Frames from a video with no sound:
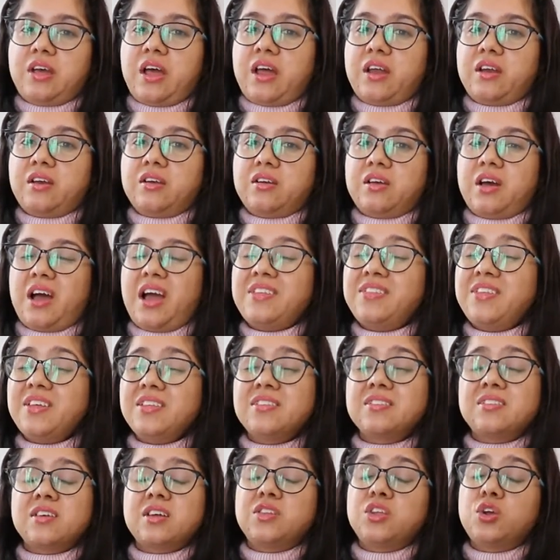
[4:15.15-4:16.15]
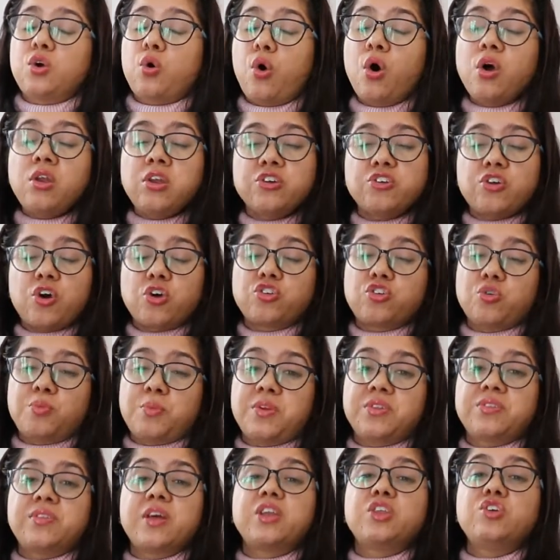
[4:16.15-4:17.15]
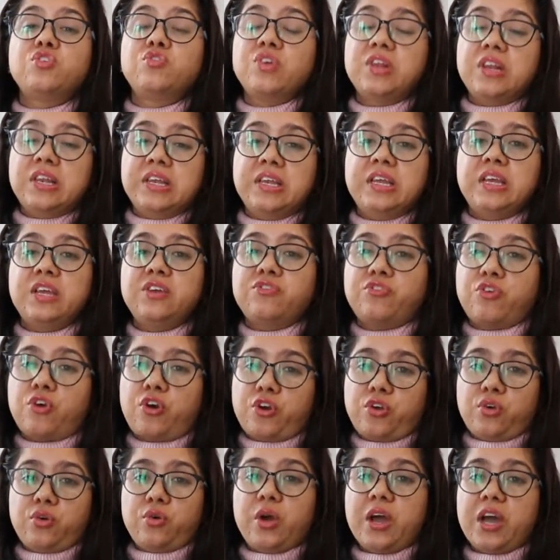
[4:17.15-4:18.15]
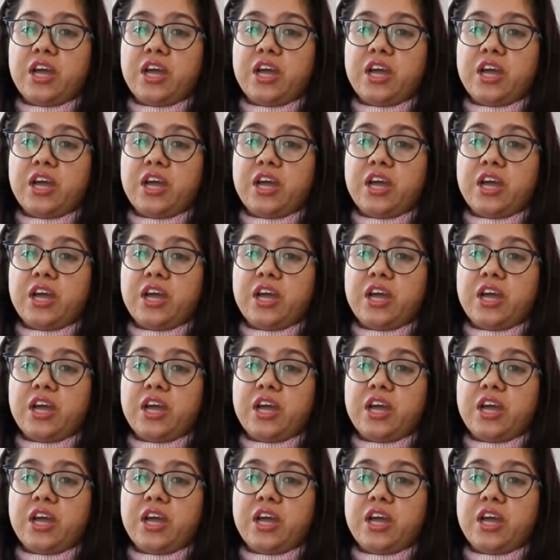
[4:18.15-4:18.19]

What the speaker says: and I think these are the only documents that you will need for your